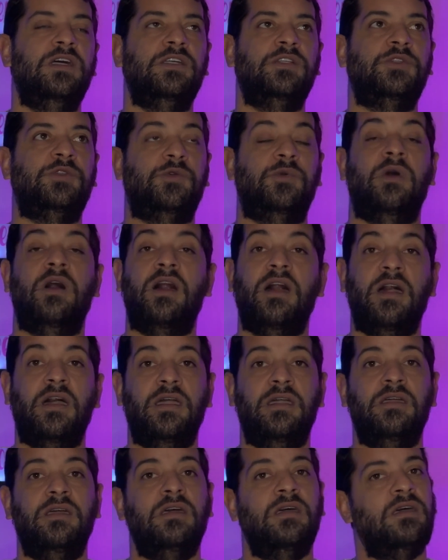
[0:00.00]
try
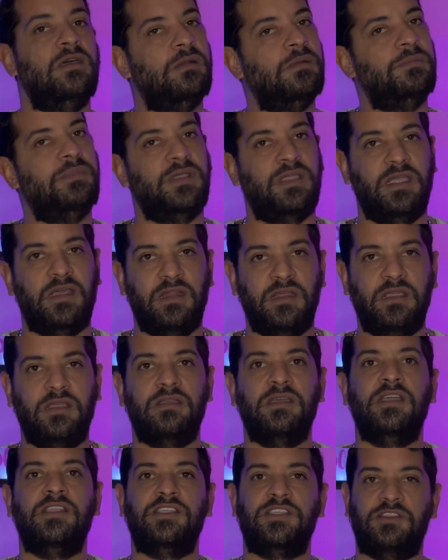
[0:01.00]
at the
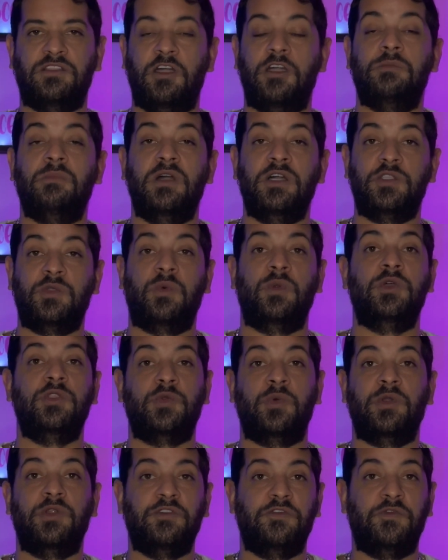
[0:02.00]
beginning and start my
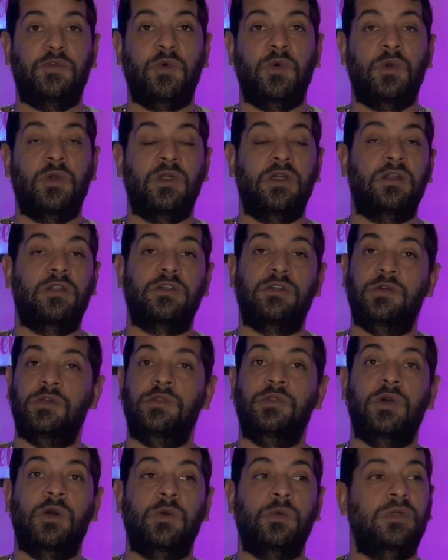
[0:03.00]
2024 on a good
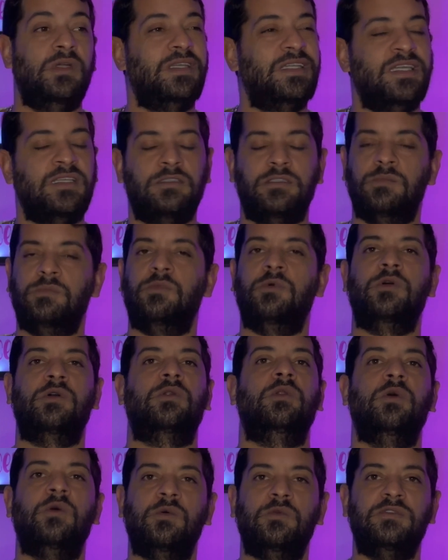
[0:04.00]
note and get some more
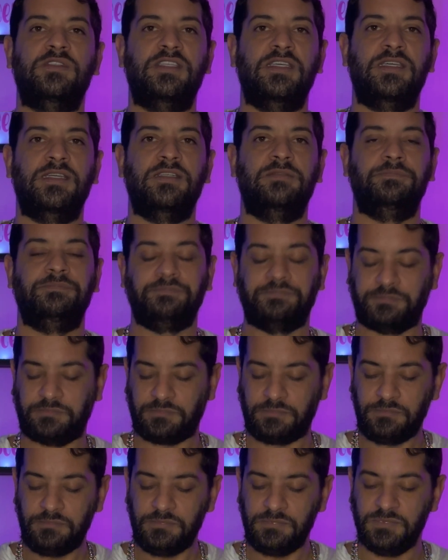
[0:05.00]
clones in.
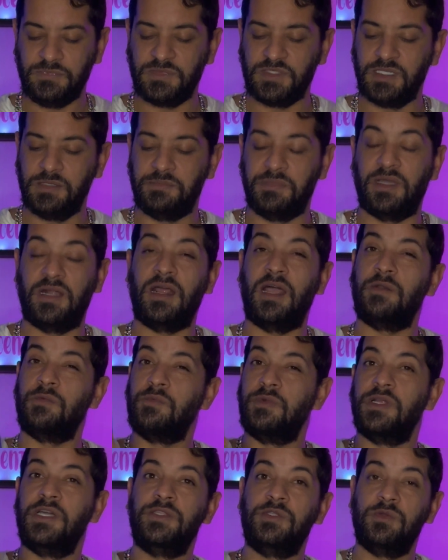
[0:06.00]
But I
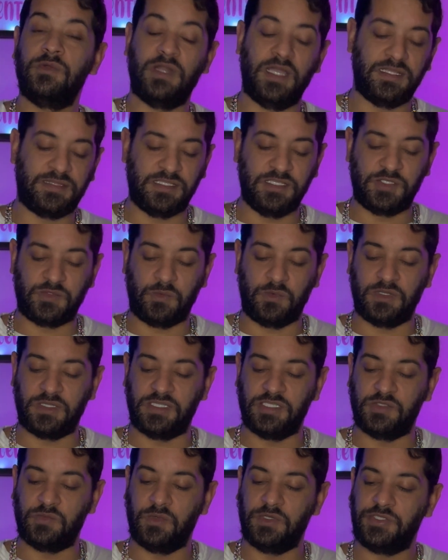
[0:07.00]
really do like this one
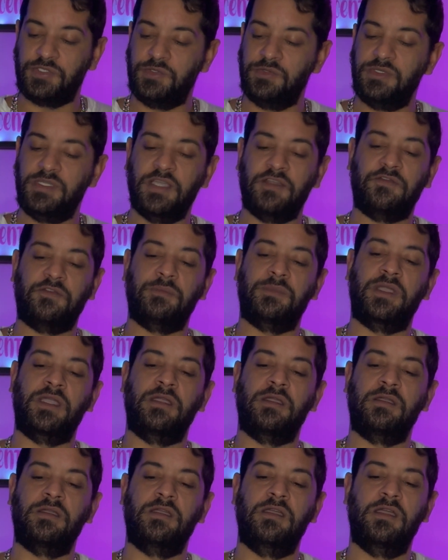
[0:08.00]
because what you get from
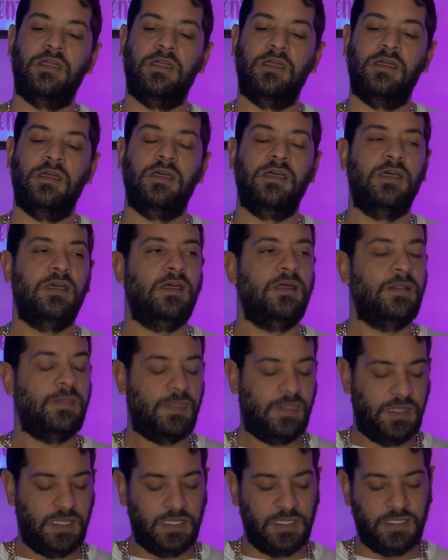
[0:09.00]
here
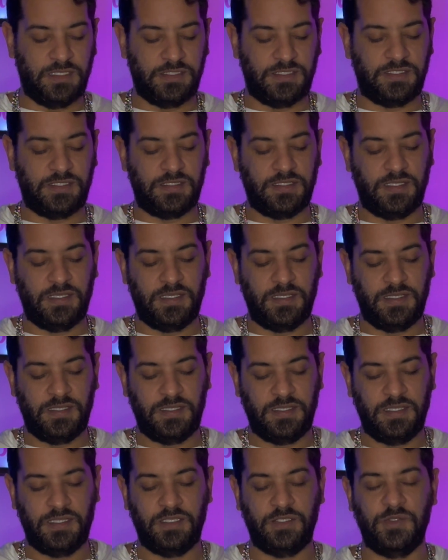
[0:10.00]
is
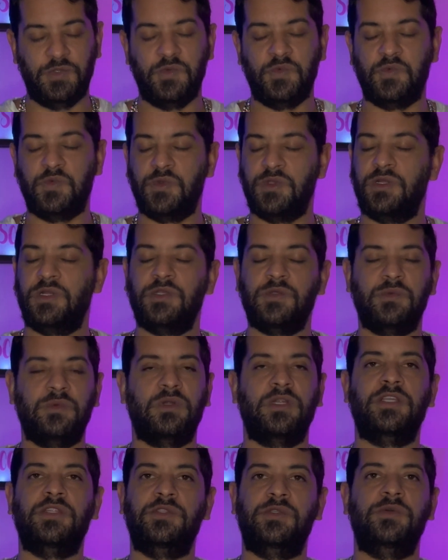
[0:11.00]
you
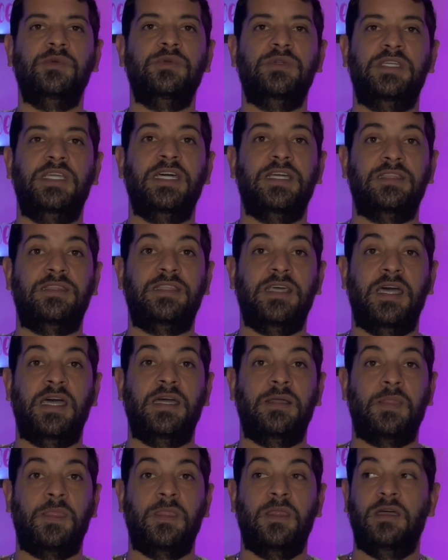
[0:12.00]
really do get
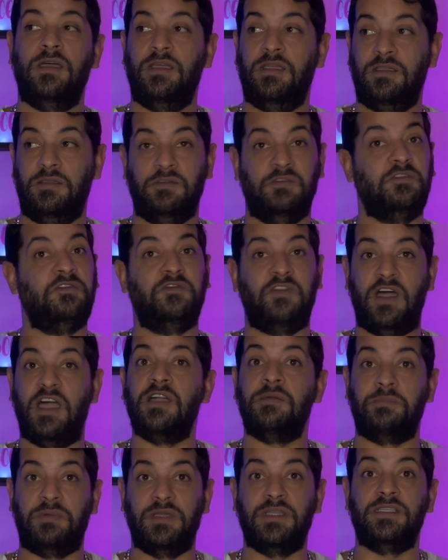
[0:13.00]
that
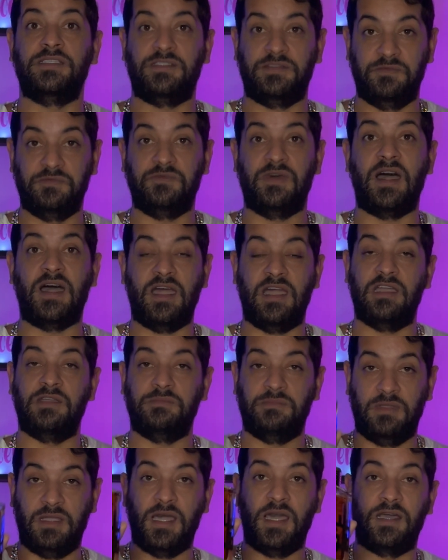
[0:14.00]
fireplace vibe
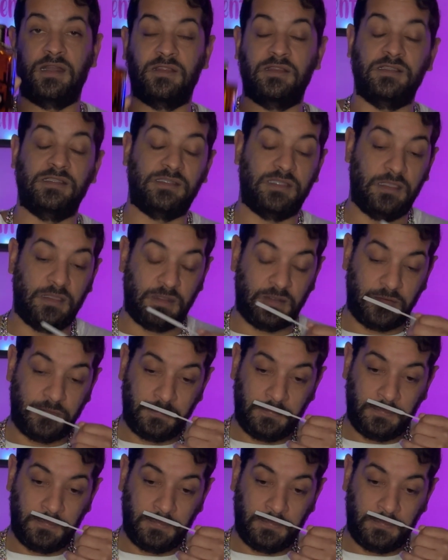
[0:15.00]
out of this here.